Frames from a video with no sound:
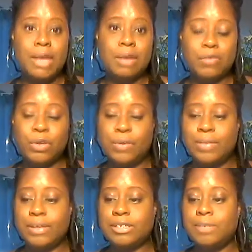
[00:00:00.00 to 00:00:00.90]
for you in
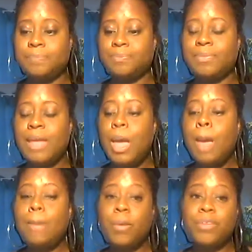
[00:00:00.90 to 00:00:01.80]
this.
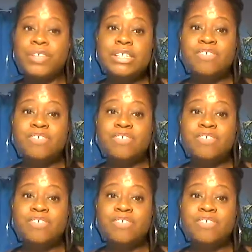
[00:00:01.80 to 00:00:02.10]
But with these